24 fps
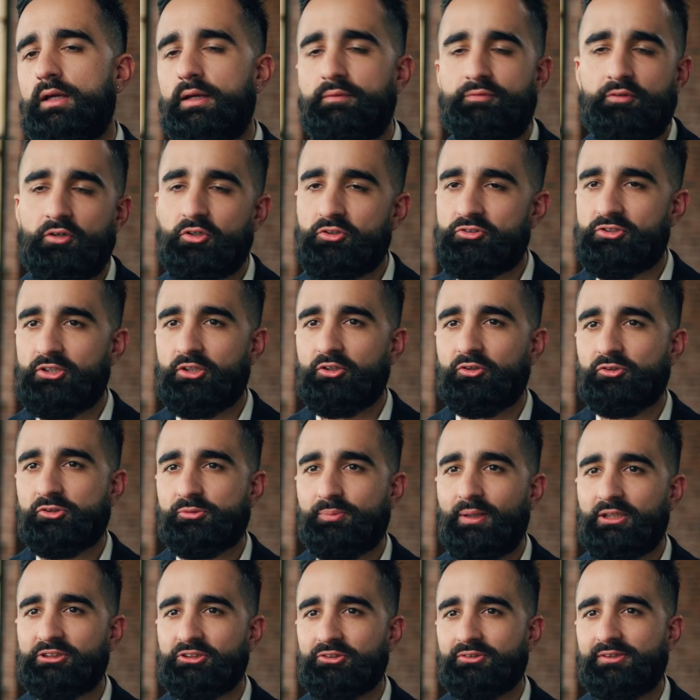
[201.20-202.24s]
If you're a single
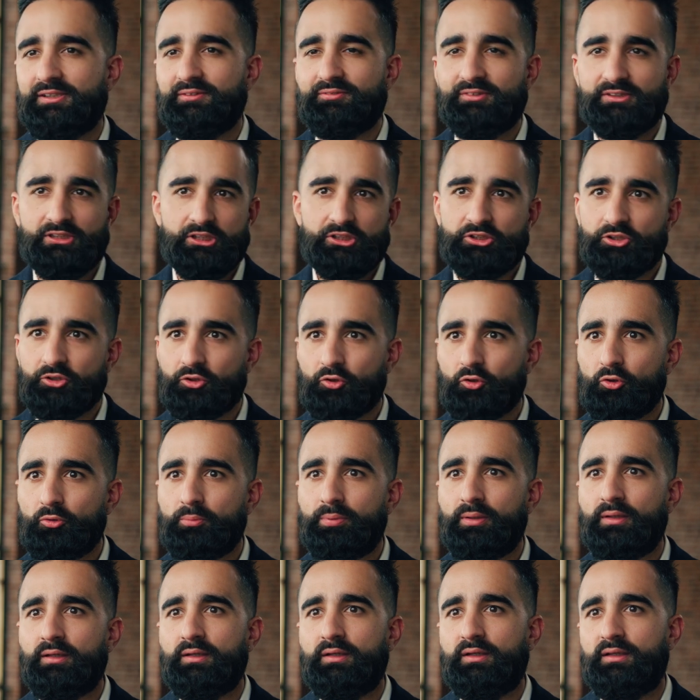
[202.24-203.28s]
specialty physician group
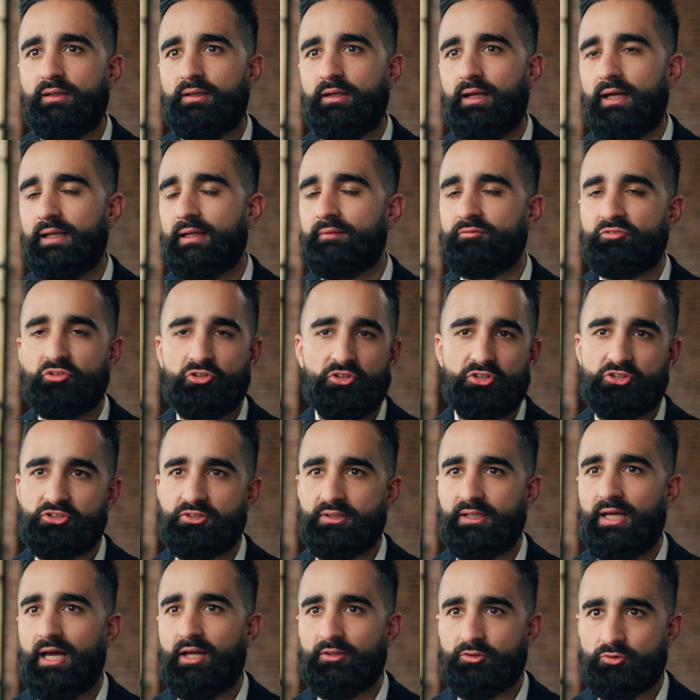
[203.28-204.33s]
and have
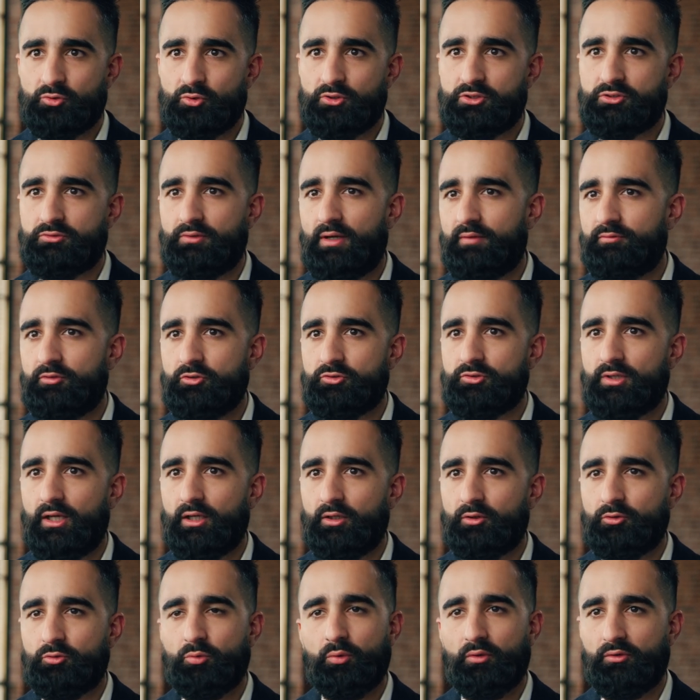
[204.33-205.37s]
traditionally outsourced revenue
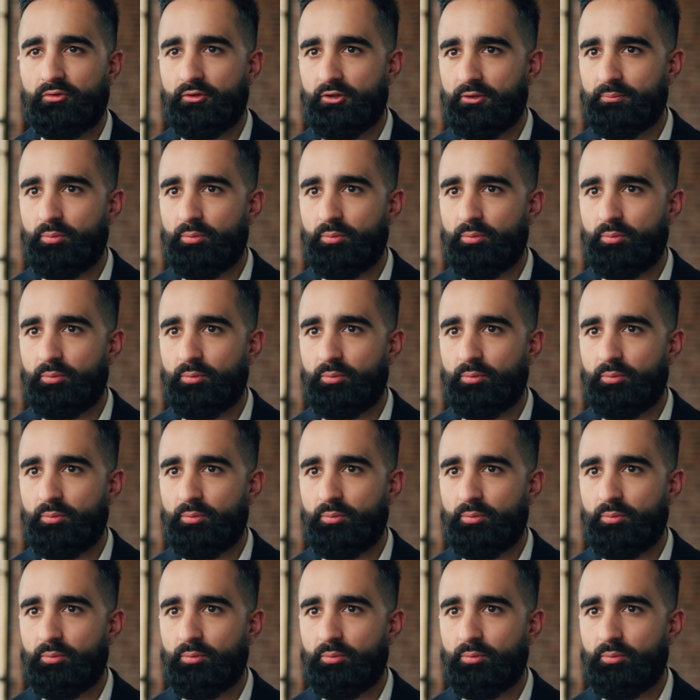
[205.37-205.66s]
cycle to a third